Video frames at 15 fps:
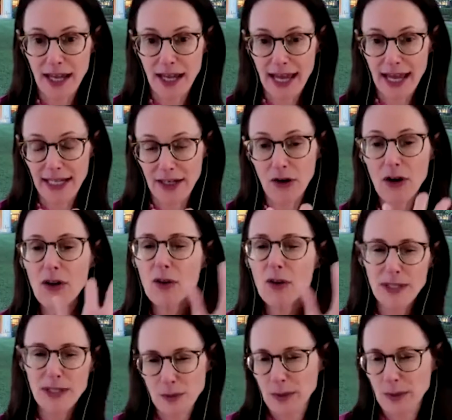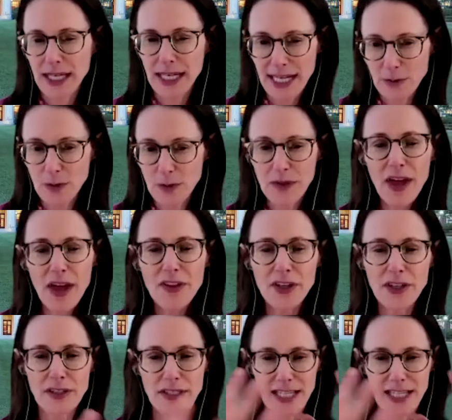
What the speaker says: and all the ways that we connect with others,